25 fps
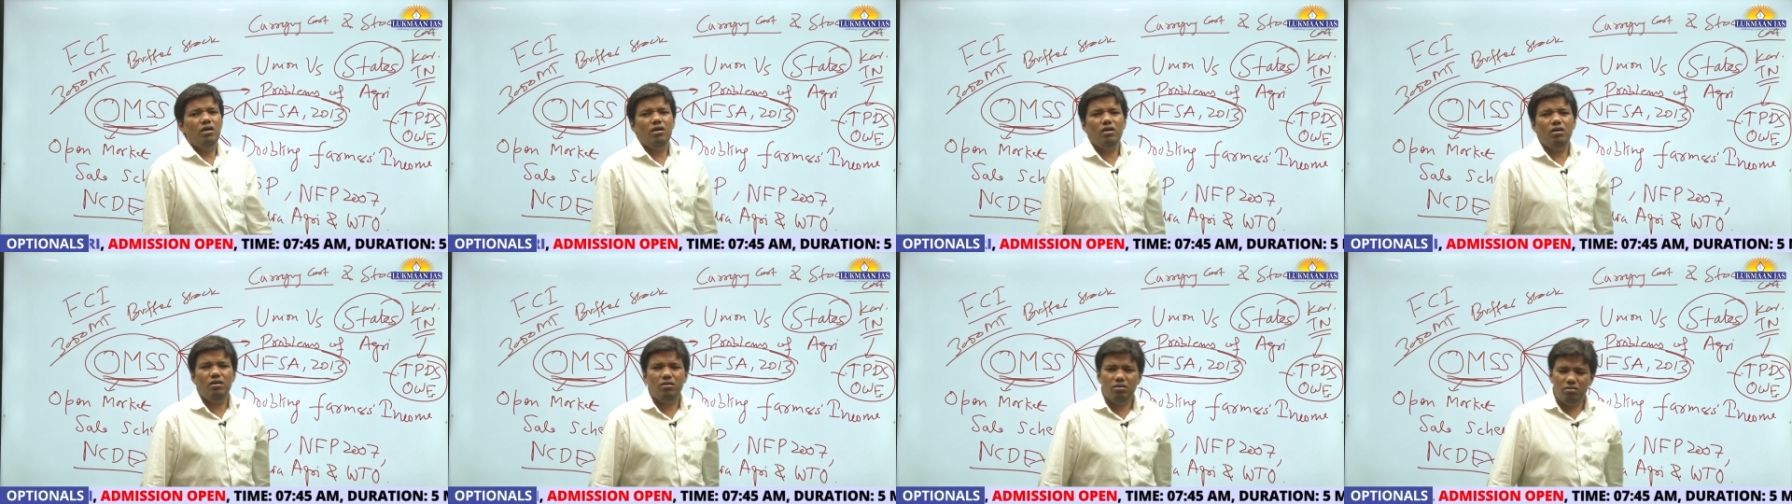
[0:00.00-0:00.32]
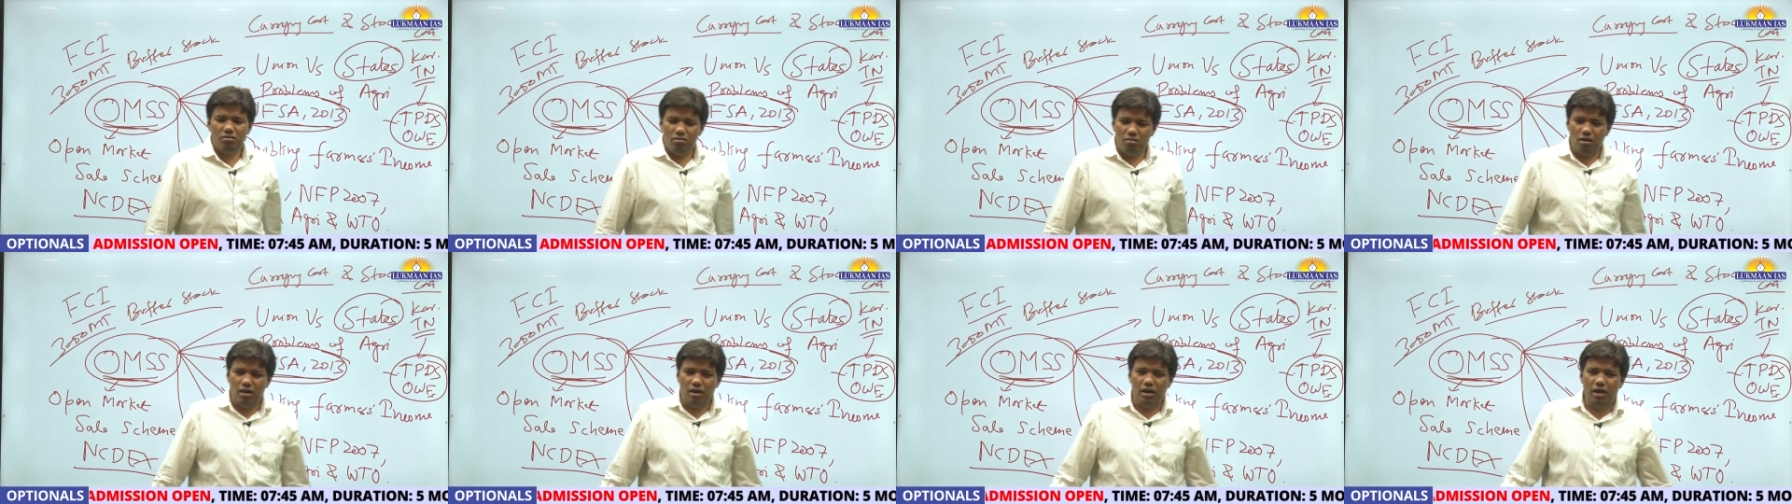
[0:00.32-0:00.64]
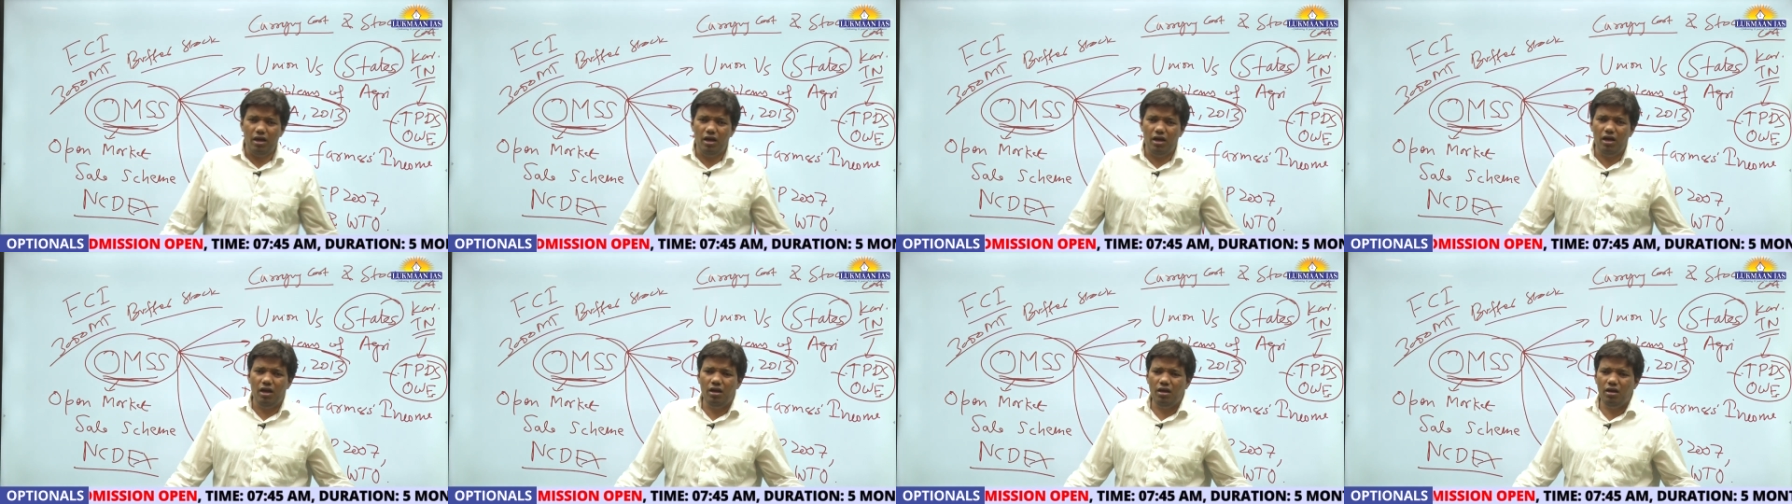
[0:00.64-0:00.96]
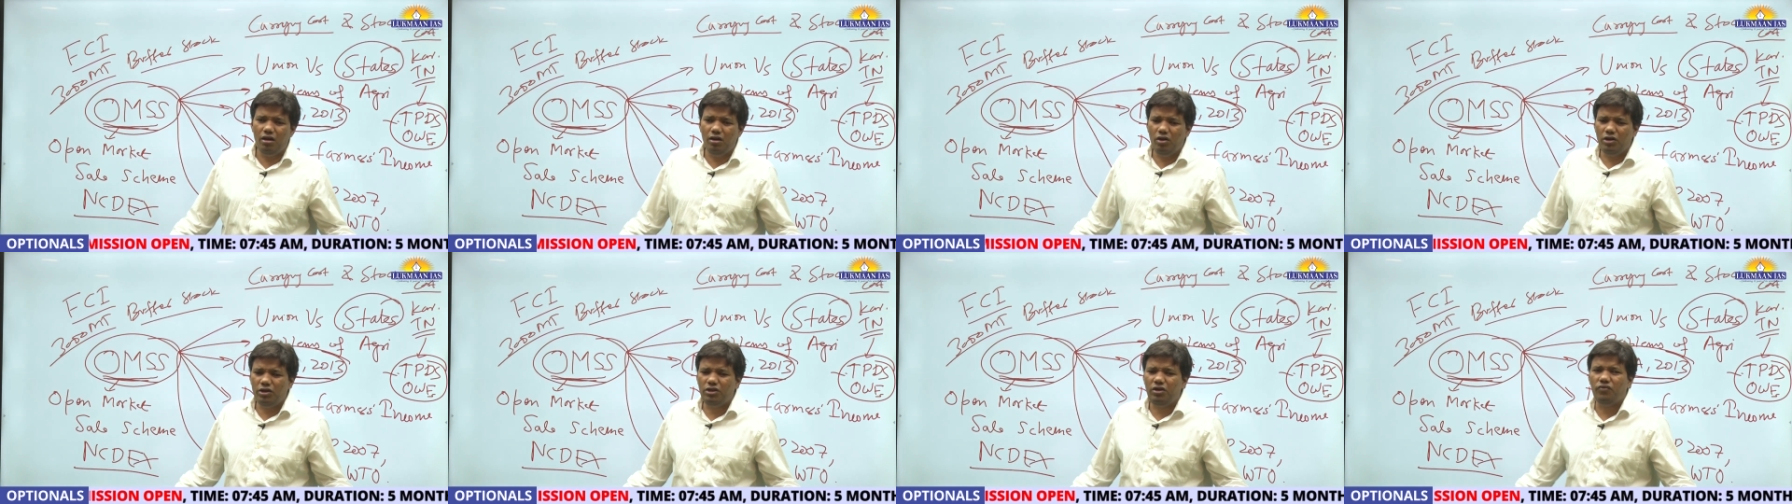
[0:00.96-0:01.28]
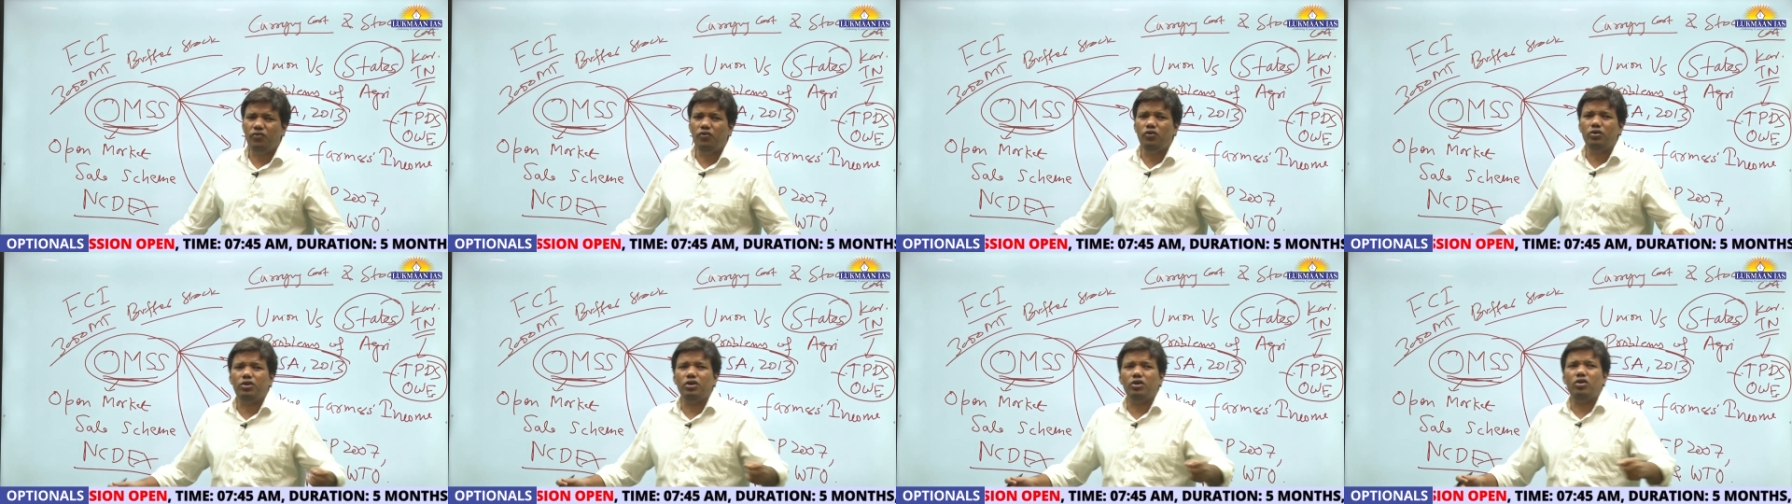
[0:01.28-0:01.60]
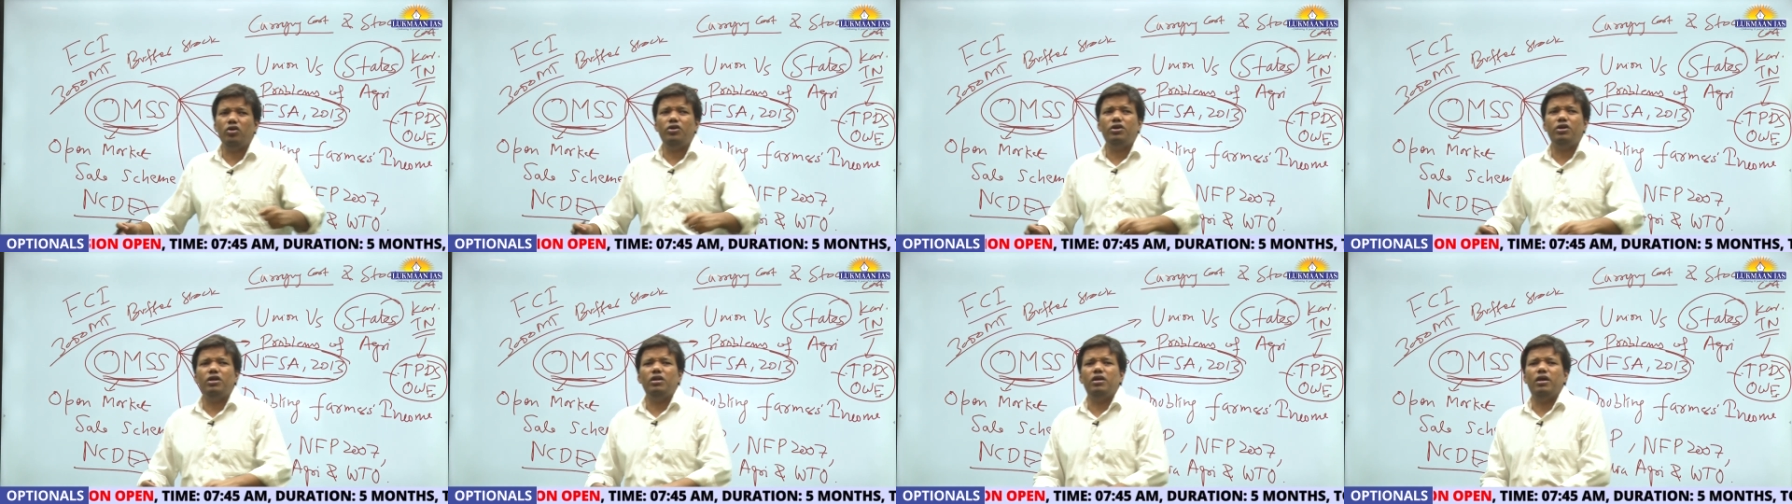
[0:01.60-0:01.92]
you know, and National Food
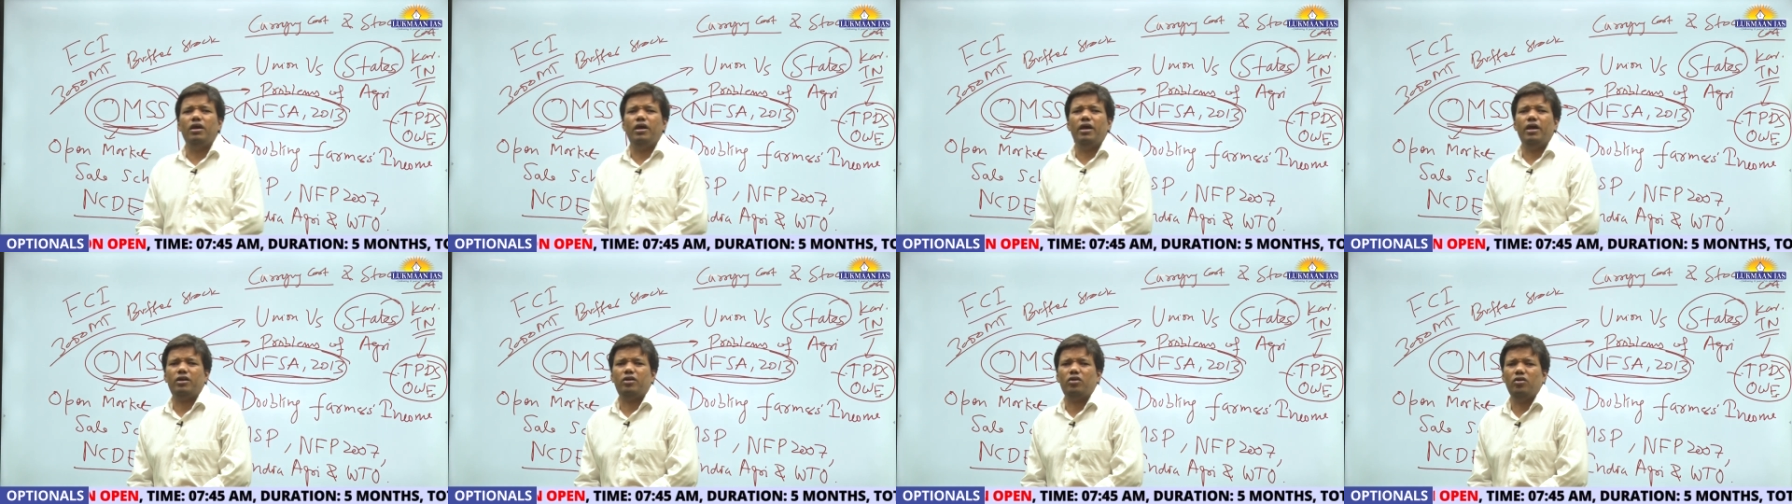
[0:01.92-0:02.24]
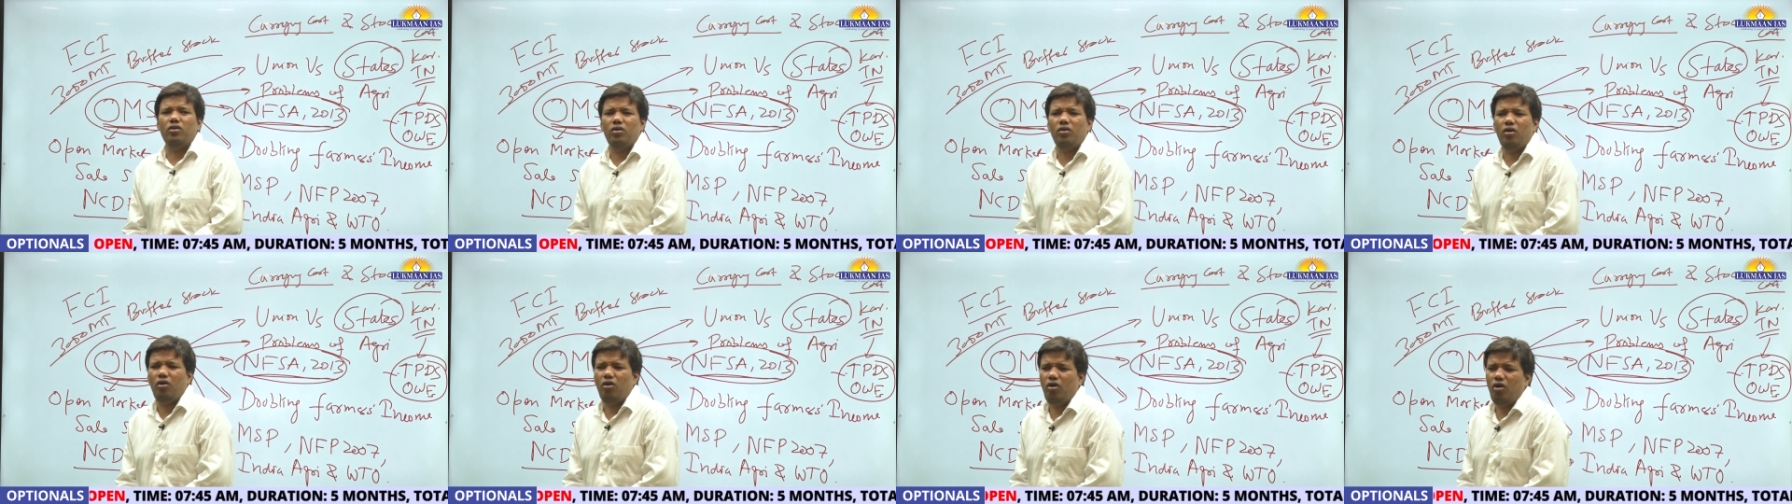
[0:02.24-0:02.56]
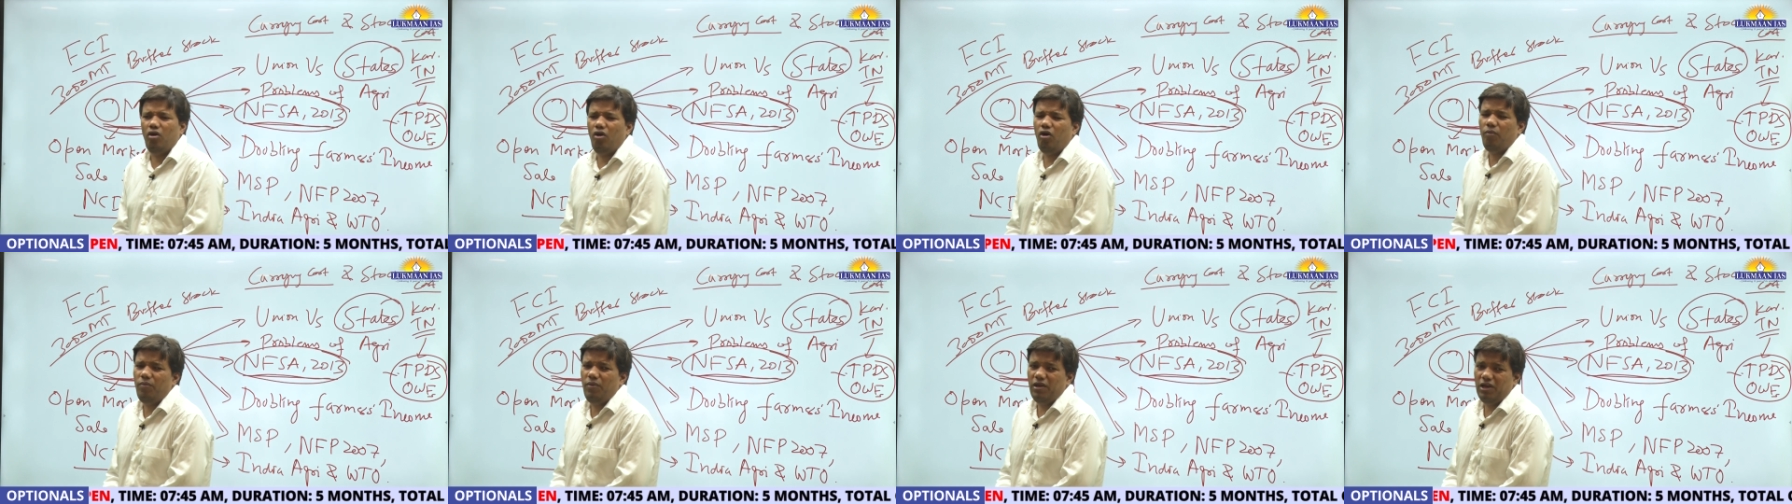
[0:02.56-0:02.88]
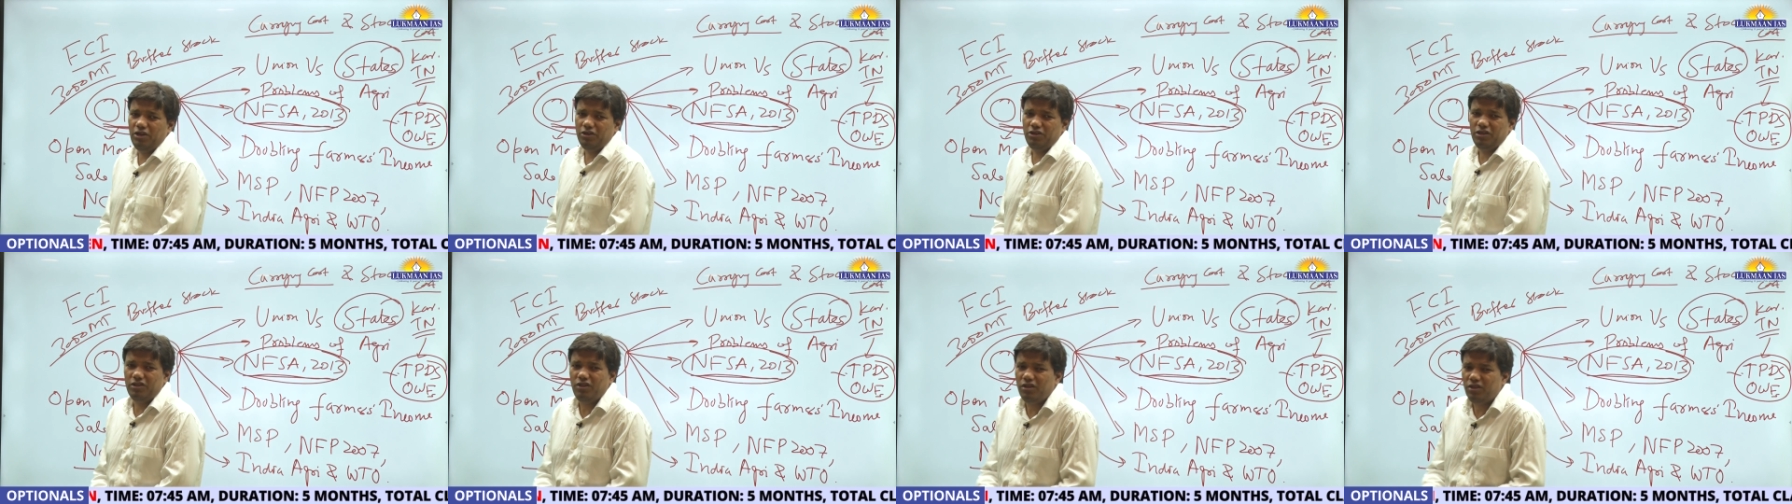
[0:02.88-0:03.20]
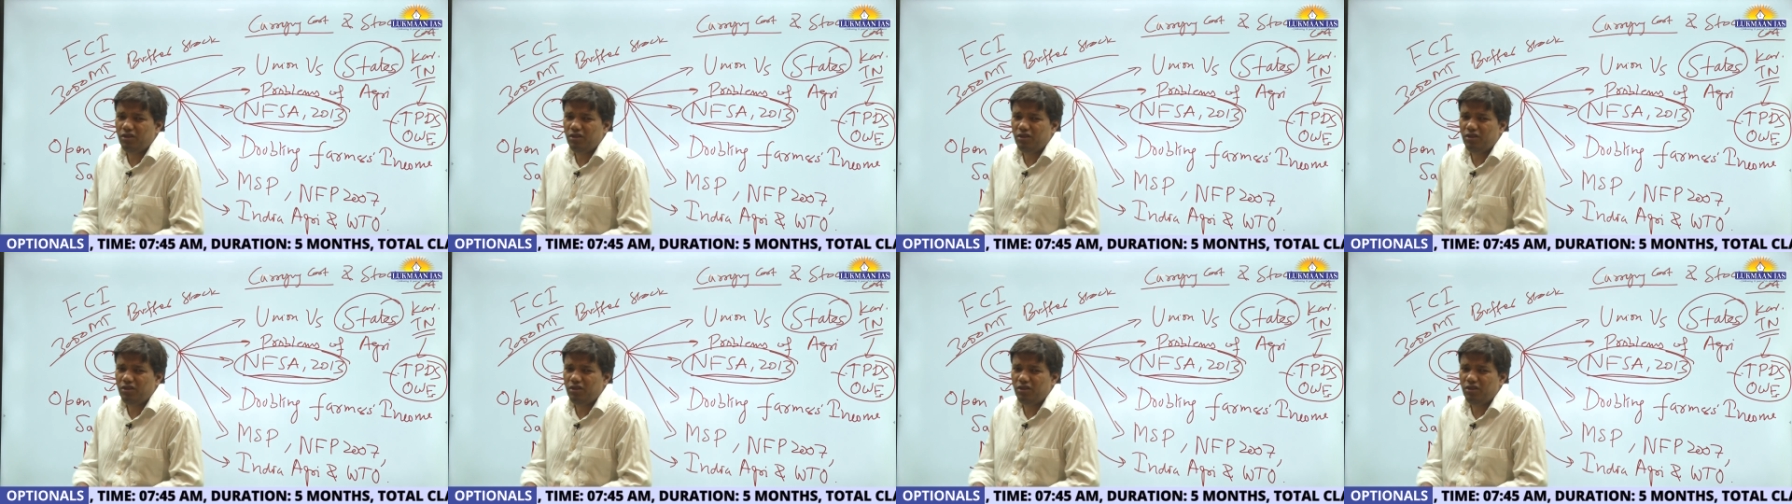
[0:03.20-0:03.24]
Security Act obligation.